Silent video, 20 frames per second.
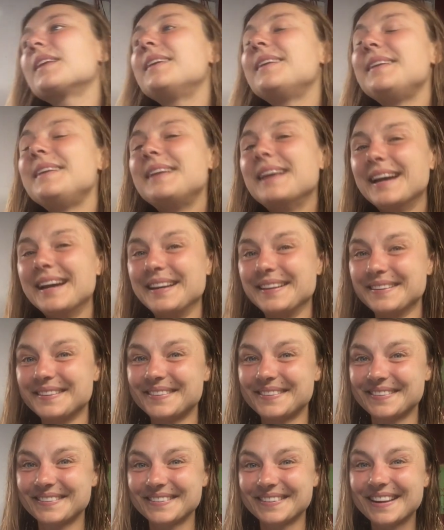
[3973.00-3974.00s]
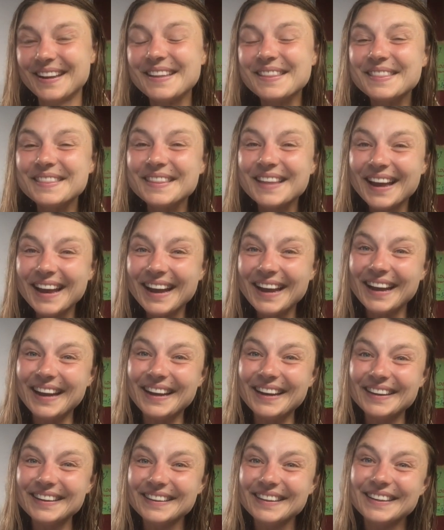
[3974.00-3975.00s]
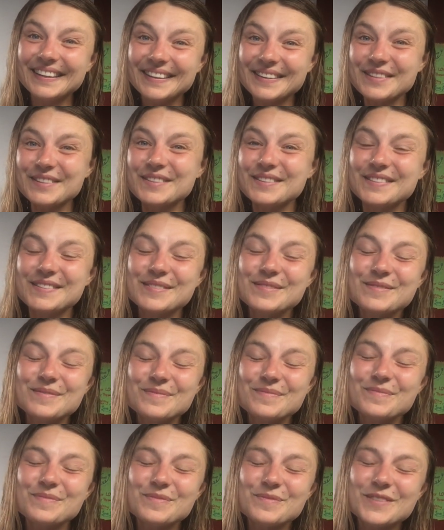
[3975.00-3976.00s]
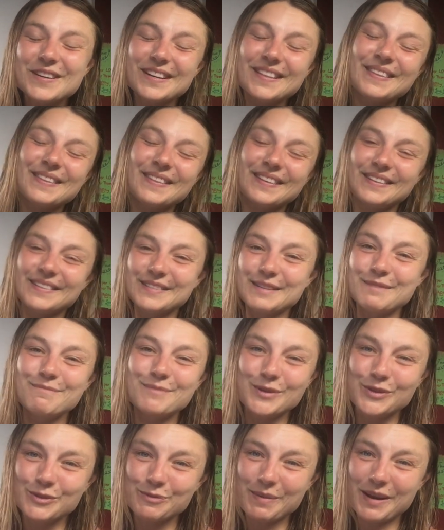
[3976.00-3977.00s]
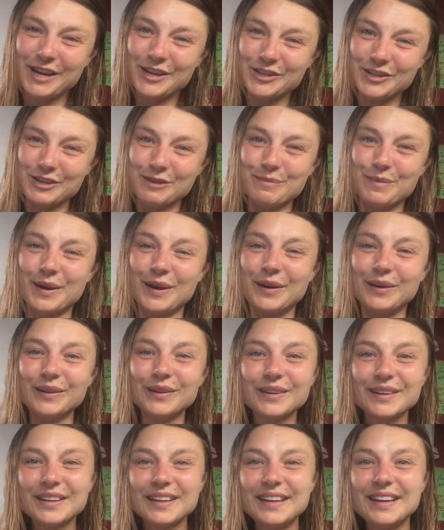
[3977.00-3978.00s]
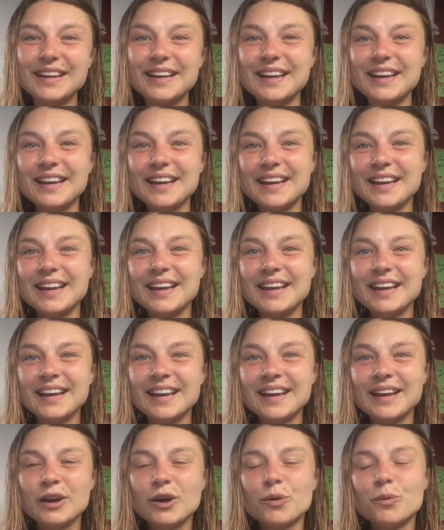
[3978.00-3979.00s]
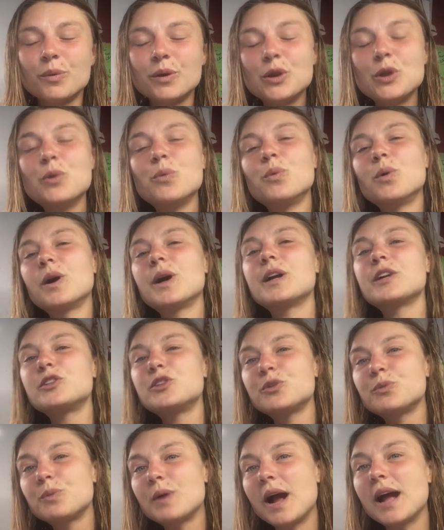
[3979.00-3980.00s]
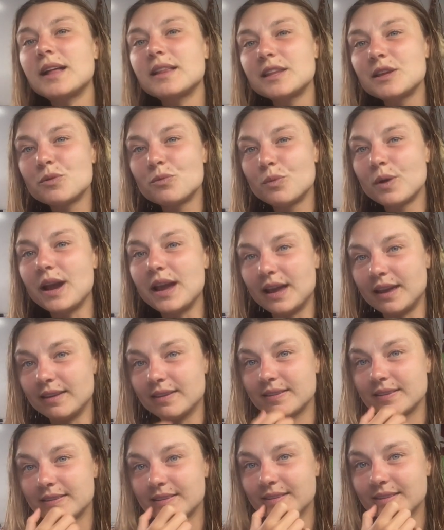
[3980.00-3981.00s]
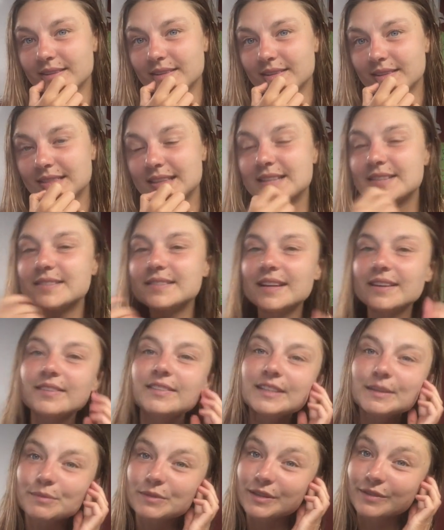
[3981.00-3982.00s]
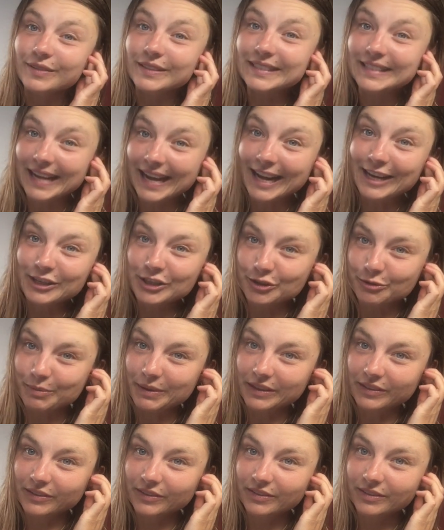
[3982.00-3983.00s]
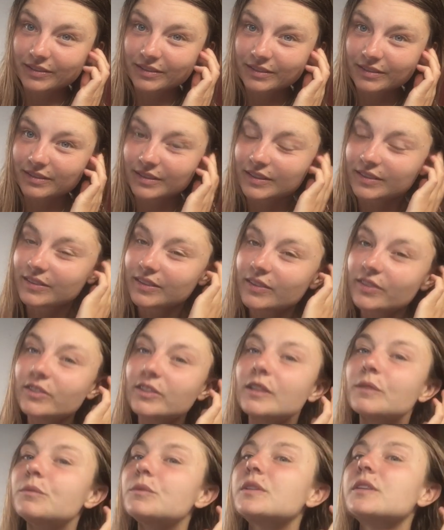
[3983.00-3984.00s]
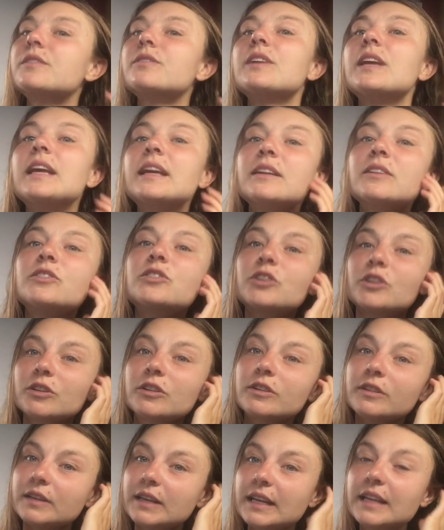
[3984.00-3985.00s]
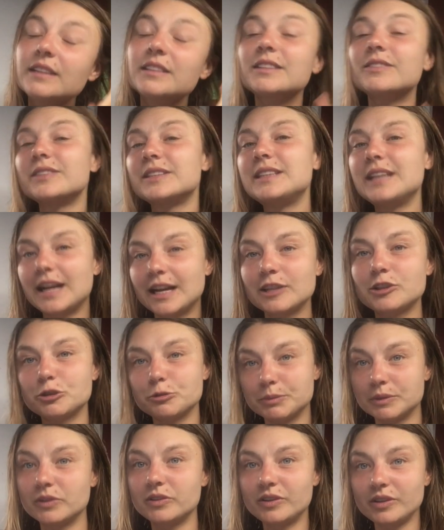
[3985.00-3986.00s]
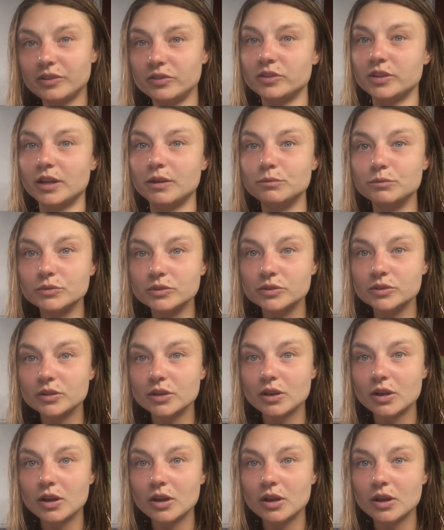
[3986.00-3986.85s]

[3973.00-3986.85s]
Yes. And that is one of the things I'm most passionate about. When you work directly with the systems of attachments, the systems of internal needs of attachment systems,